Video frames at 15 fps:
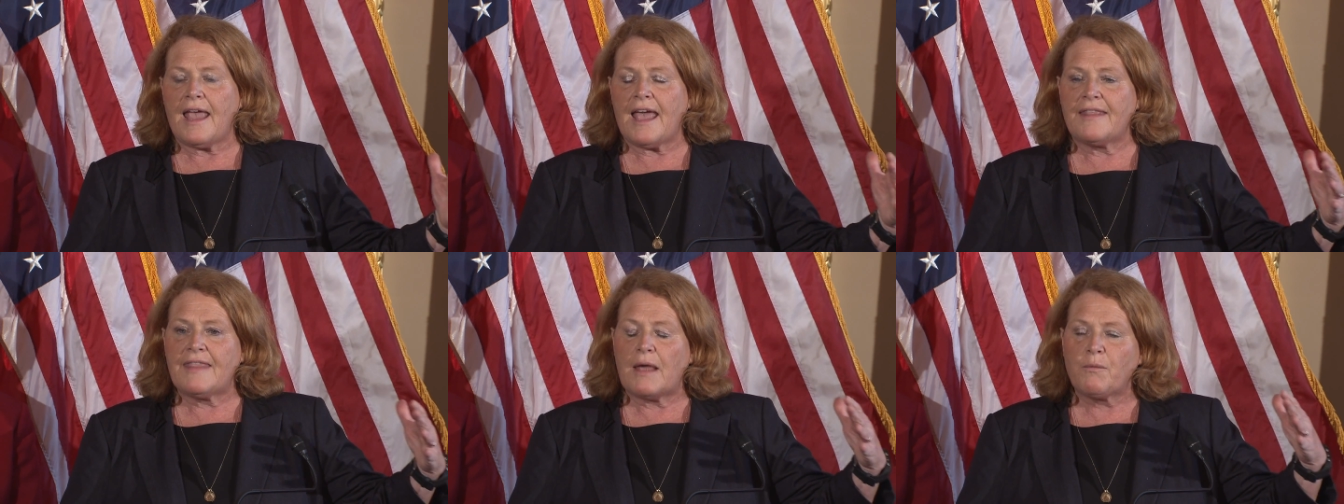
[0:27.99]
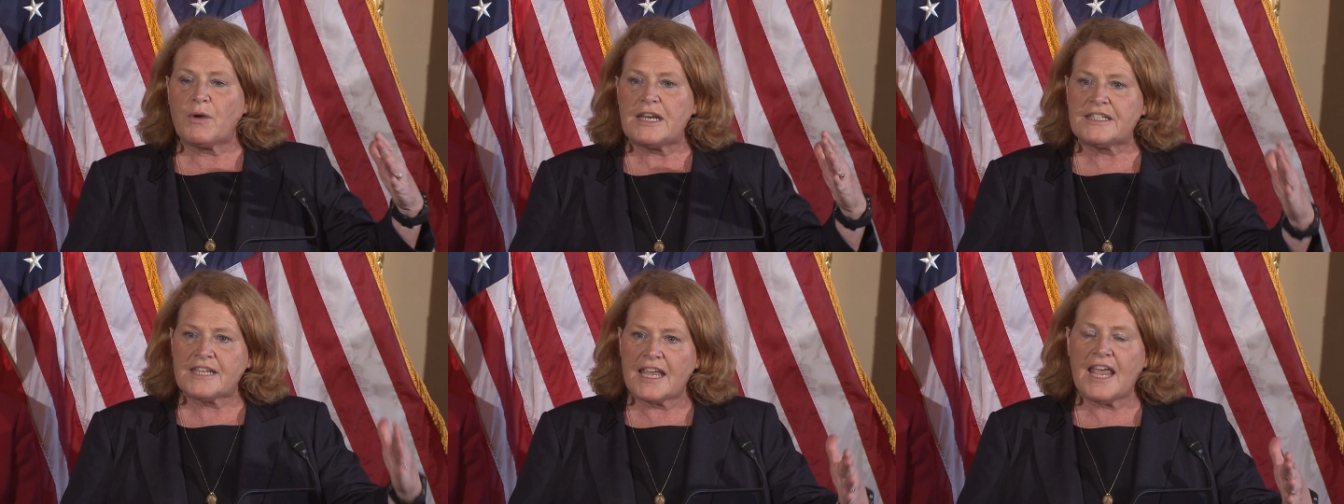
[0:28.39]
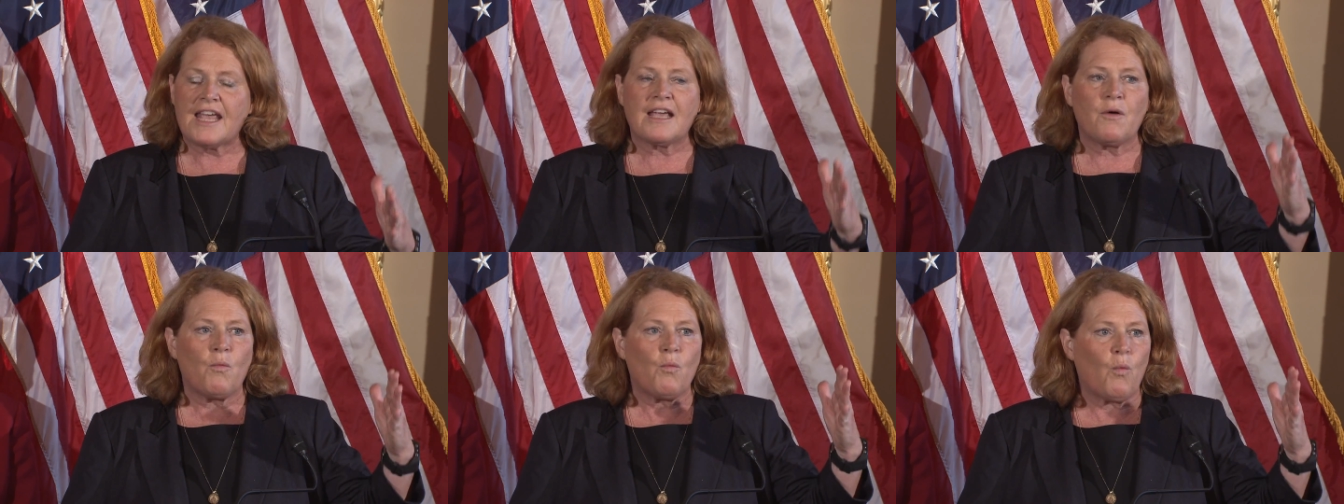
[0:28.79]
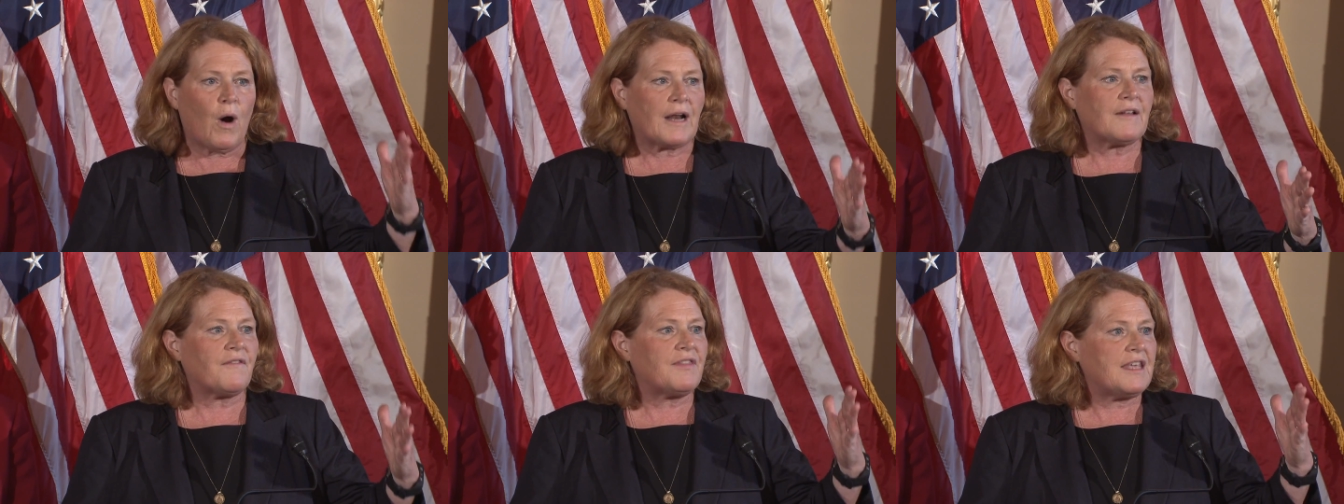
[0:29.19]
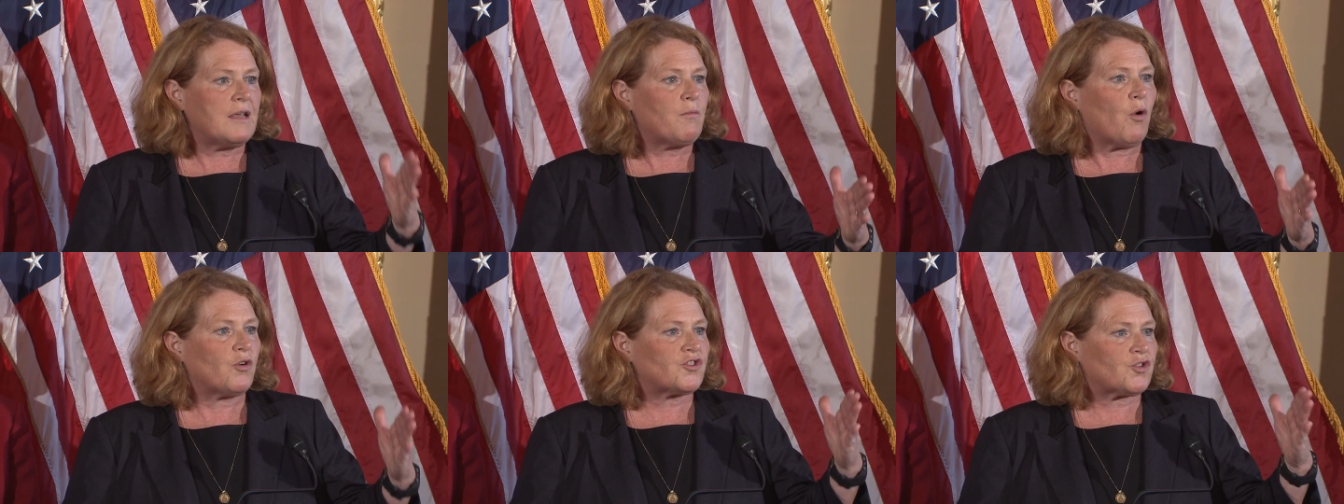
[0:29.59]
and then we take one of the
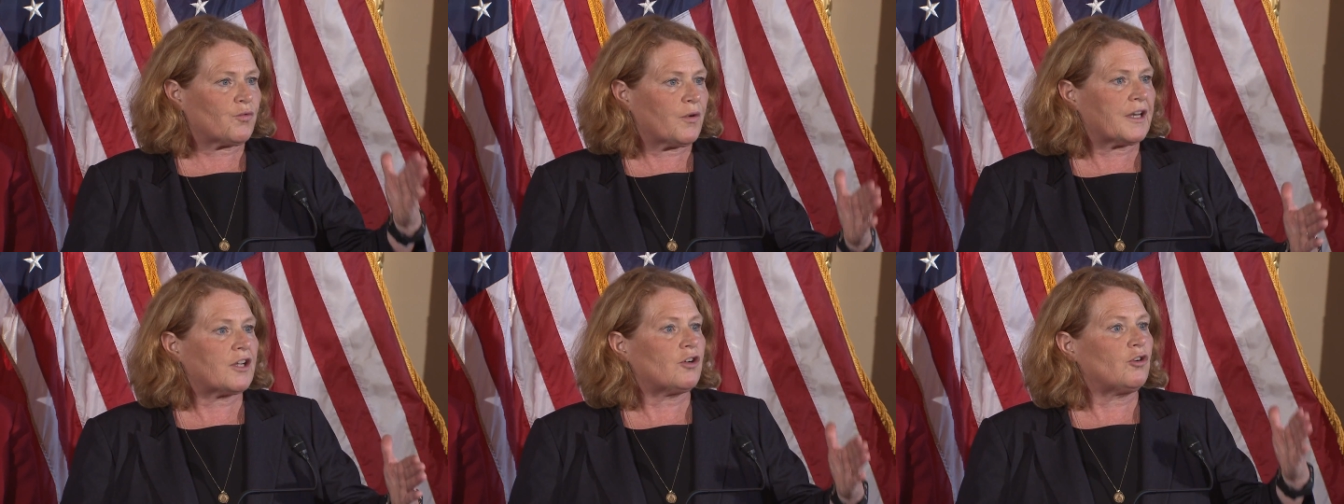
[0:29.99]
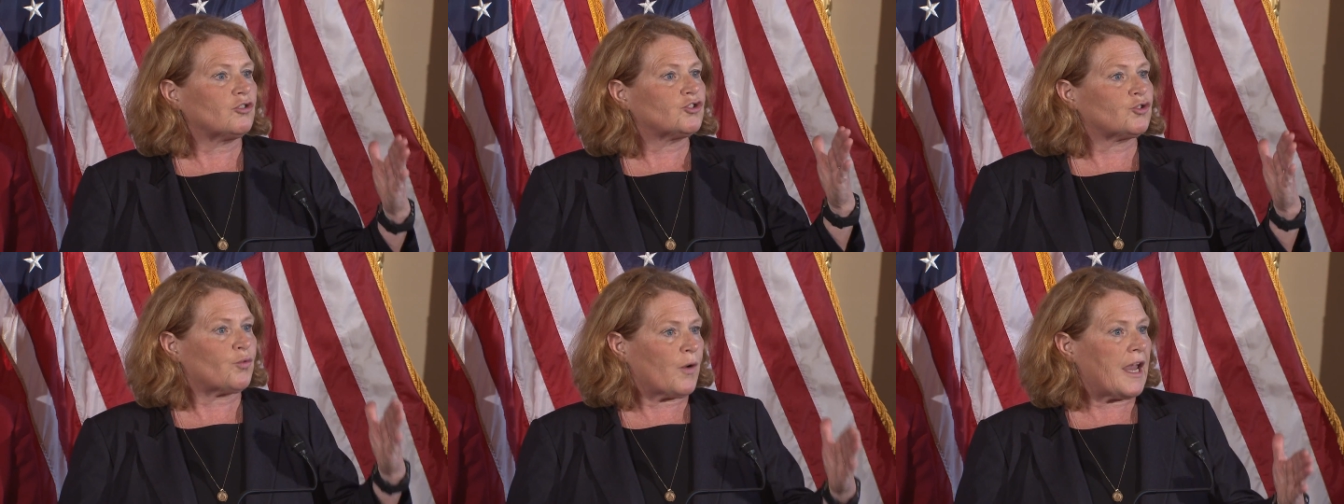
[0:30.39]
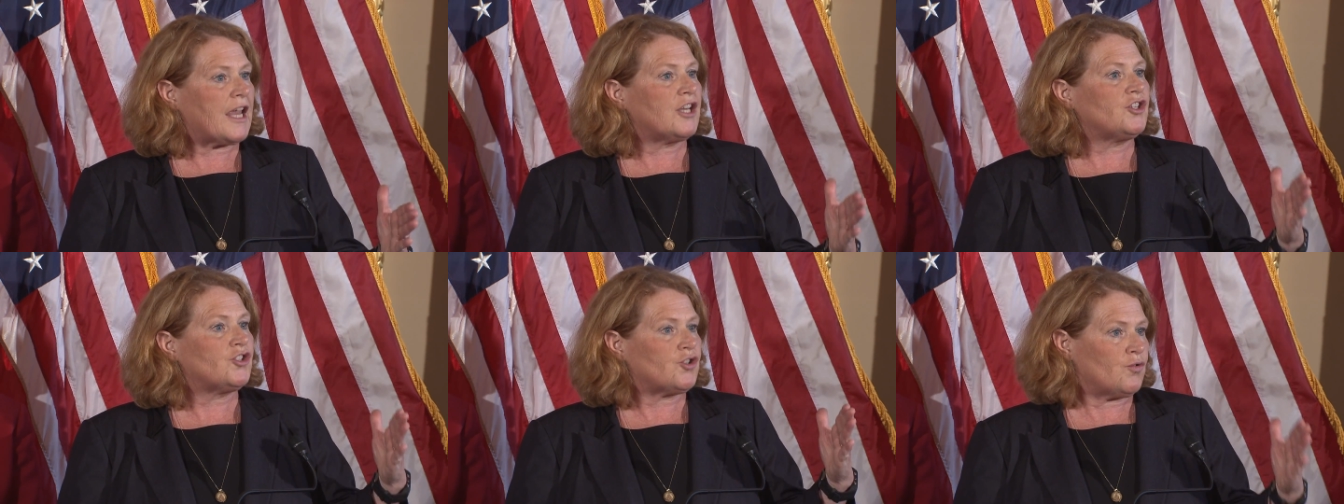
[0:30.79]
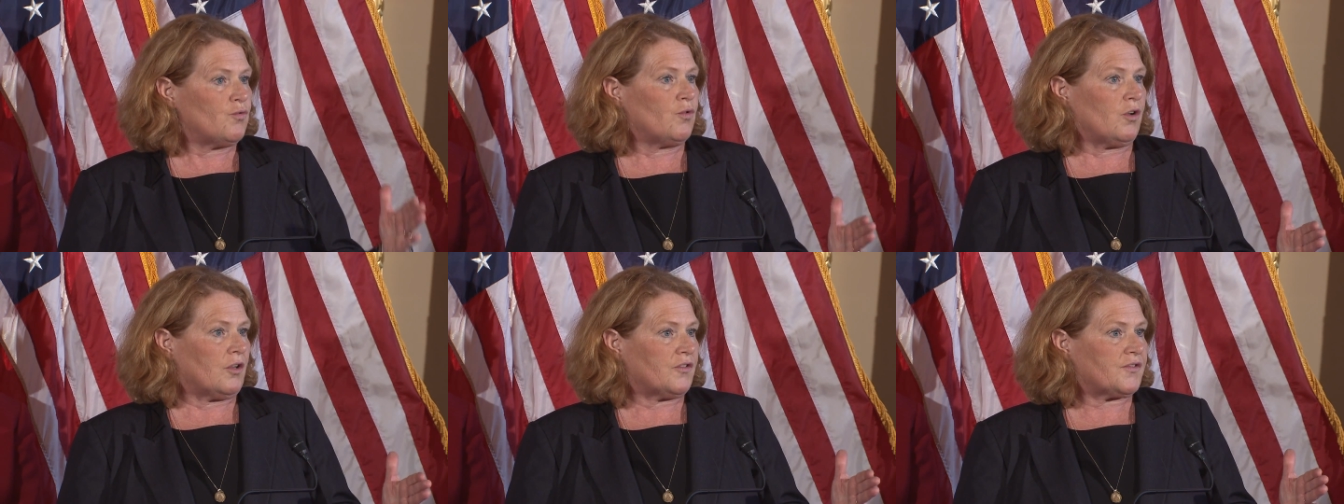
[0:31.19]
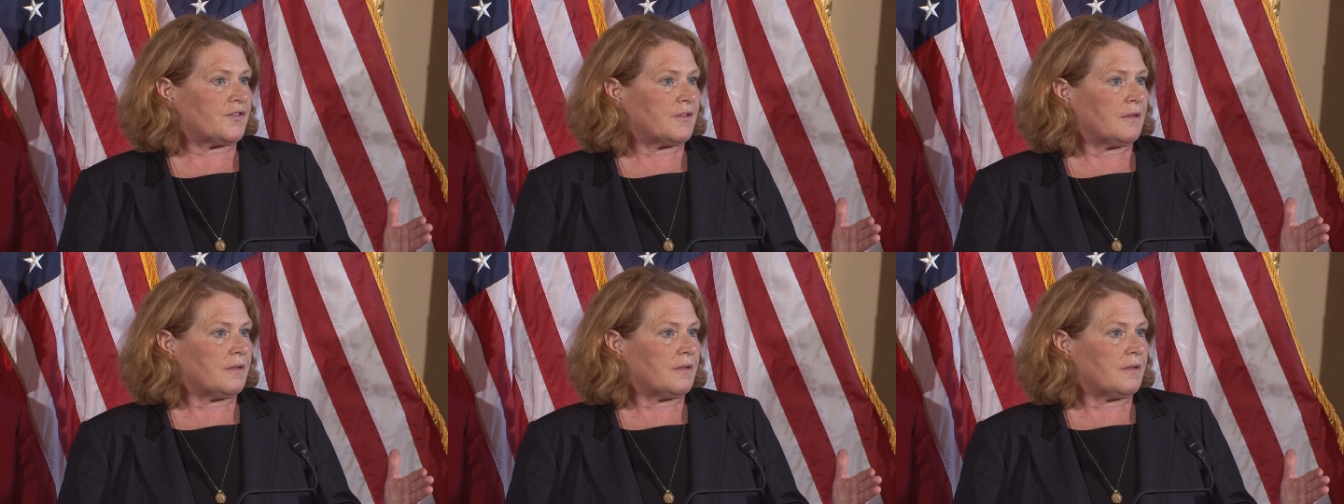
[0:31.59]
most critical trade tools